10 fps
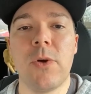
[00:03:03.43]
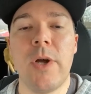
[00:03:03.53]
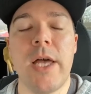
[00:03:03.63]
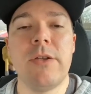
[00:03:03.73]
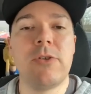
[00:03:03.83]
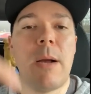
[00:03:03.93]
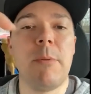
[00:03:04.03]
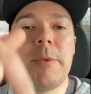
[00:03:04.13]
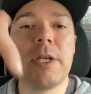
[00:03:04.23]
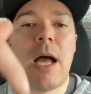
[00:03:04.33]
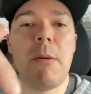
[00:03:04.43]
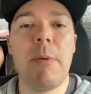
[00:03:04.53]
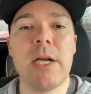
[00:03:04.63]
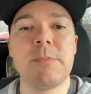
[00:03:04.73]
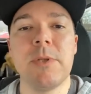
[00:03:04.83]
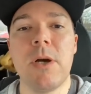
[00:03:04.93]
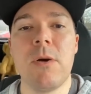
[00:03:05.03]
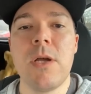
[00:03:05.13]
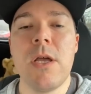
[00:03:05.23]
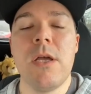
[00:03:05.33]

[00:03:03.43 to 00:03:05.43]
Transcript: go ahead and drop them in the comment box below.